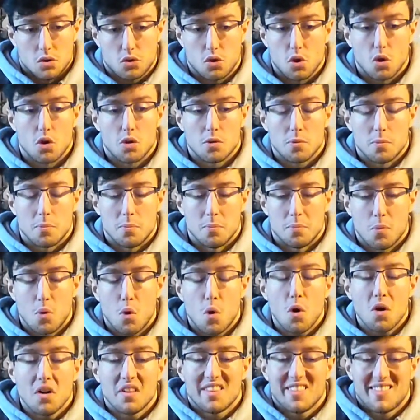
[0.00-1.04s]
The
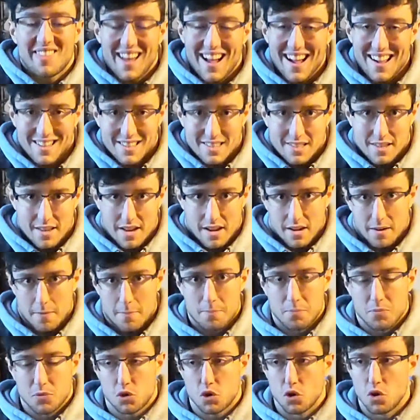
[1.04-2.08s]
more taxing
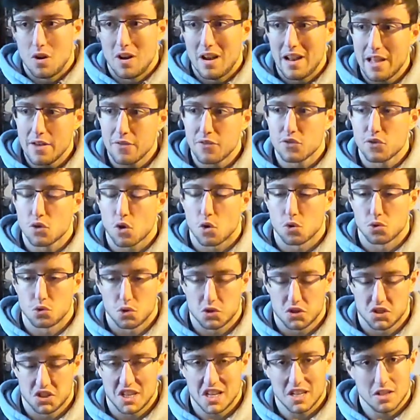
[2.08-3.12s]
the lift or
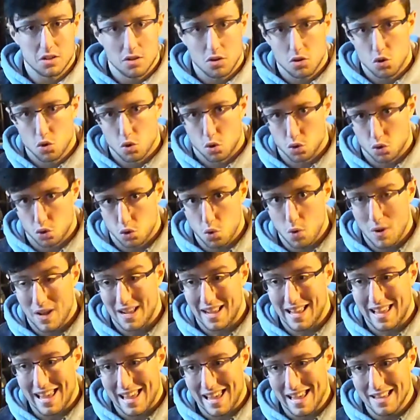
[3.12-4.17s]
the set you're
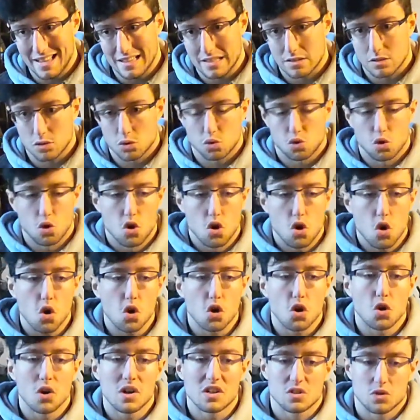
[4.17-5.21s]
doing is, the
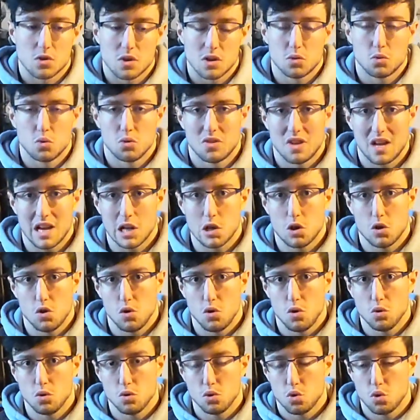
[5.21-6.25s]
longer it's going to take
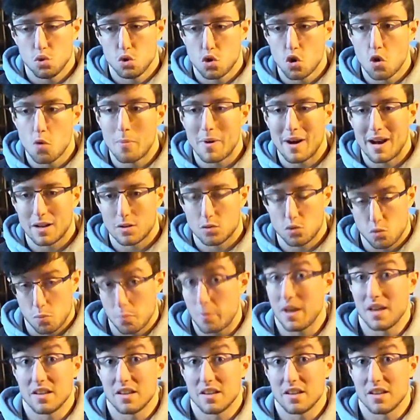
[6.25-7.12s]
you to go back to